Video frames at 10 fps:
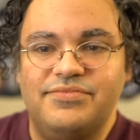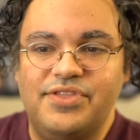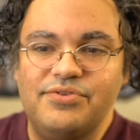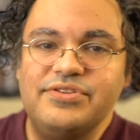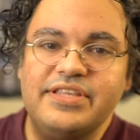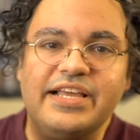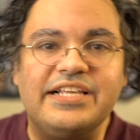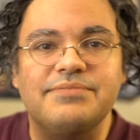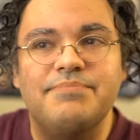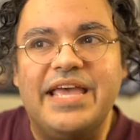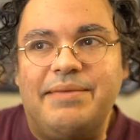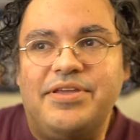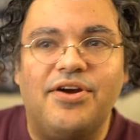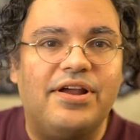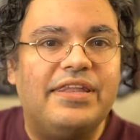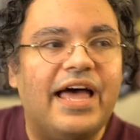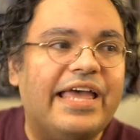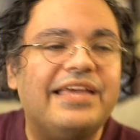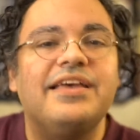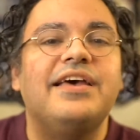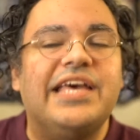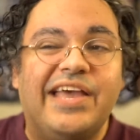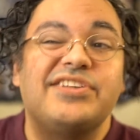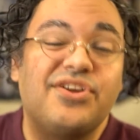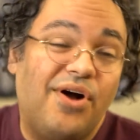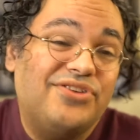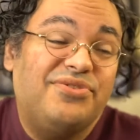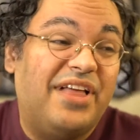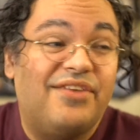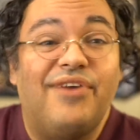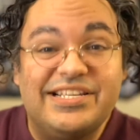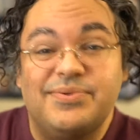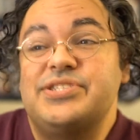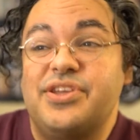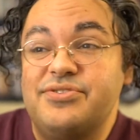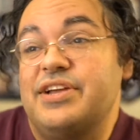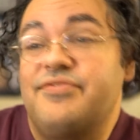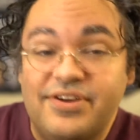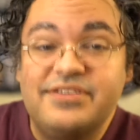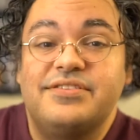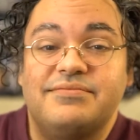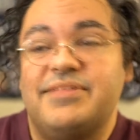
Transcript: those things maybe are alike, because there are also a lot of ways in which they're different.